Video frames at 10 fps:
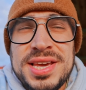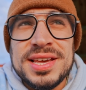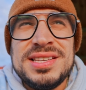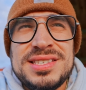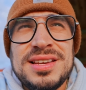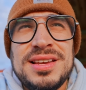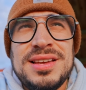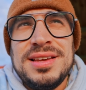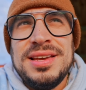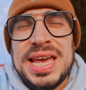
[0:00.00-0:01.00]
it
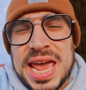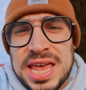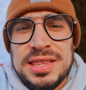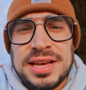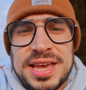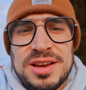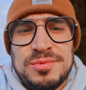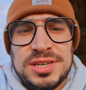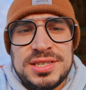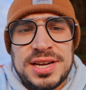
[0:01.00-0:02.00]
in the
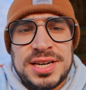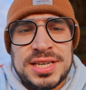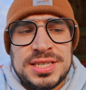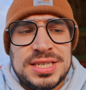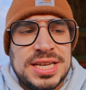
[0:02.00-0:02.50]
camera settings.